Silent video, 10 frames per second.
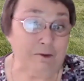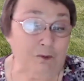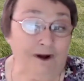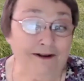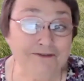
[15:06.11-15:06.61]

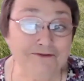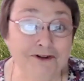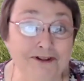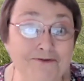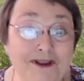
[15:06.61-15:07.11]

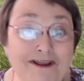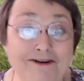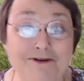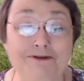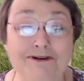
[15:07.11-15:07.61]
Wonderful if we
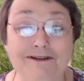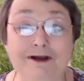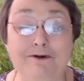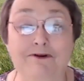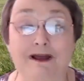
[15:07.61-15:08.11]
can do it
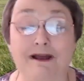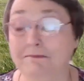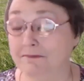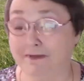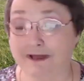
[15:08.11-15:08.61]
alone.
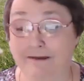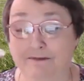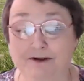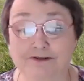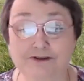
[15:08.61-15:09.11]
I'm
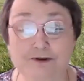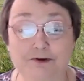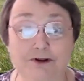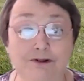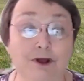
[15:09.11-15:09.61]
a good do
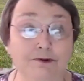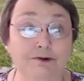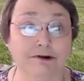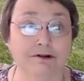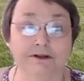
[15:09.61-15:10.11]
it alone
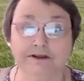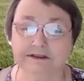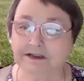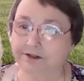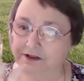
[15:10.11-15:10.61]
girl
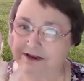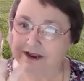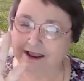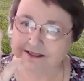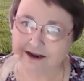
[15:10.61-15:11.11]
until the
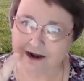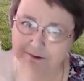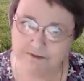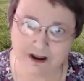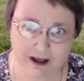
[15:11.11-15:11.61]
day that
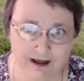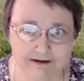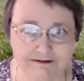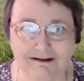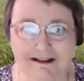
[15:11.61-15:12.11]
I'm not.
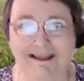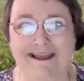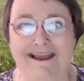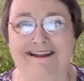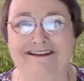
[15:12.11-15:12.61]

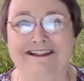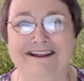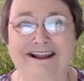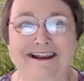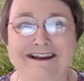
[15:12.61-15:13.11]
And
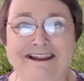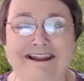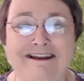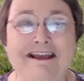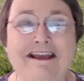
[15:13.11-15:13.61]
then I
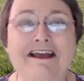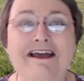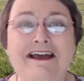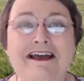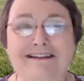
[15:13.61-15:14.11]
need
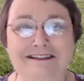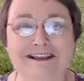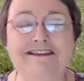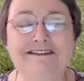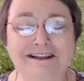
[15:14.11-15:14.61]
at
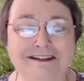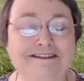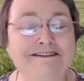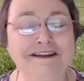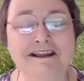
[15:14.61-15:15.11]
least a
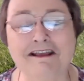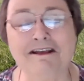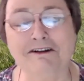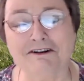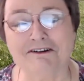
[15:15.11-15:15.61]
listening
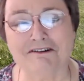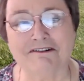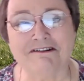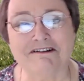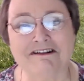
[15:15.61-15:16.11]
ear,
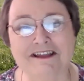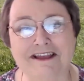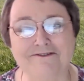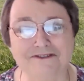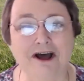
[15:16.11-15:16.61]

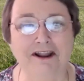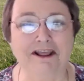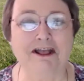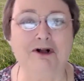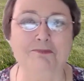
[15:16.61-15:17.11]
if not a
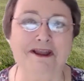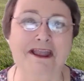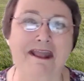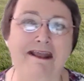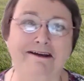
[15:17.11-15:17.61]
helping
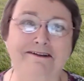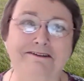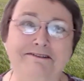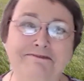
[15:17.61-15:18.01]
hand.